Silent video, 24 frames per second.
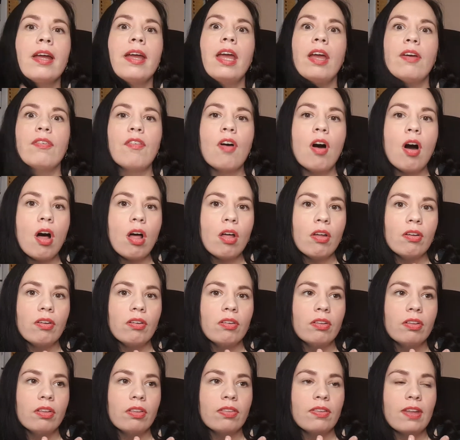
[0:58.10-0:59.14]
If
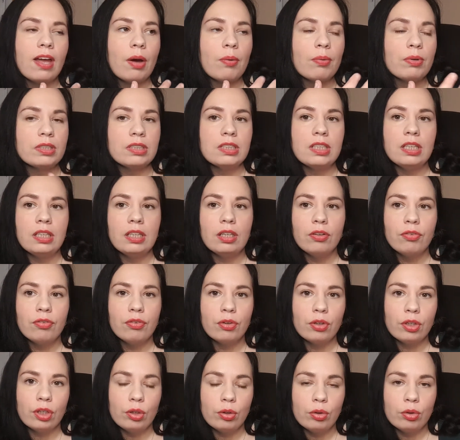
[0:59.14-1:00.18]
all that was needed
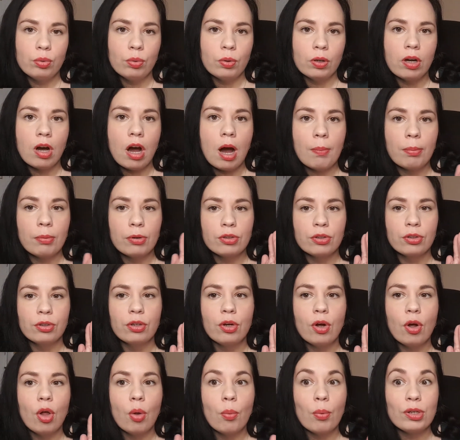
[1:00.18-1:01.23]
for you to accomplish your
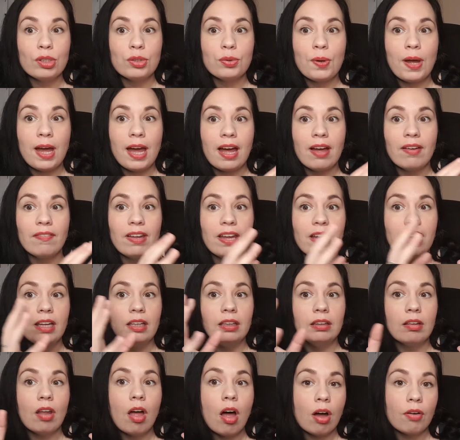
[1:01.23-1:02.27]
goal was to have a
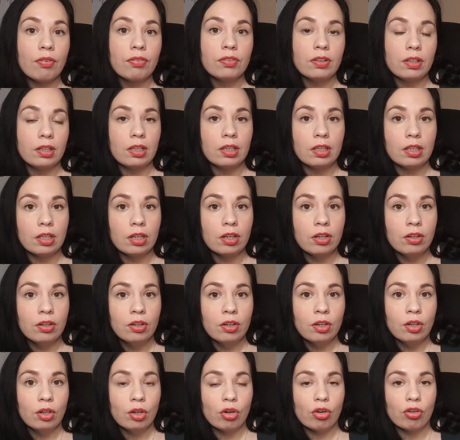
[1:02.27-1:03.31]
lofty,
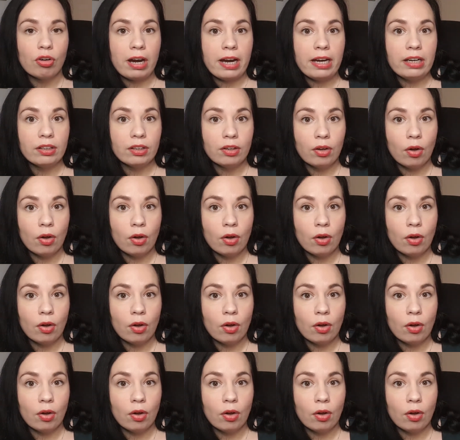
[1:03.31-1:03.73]
great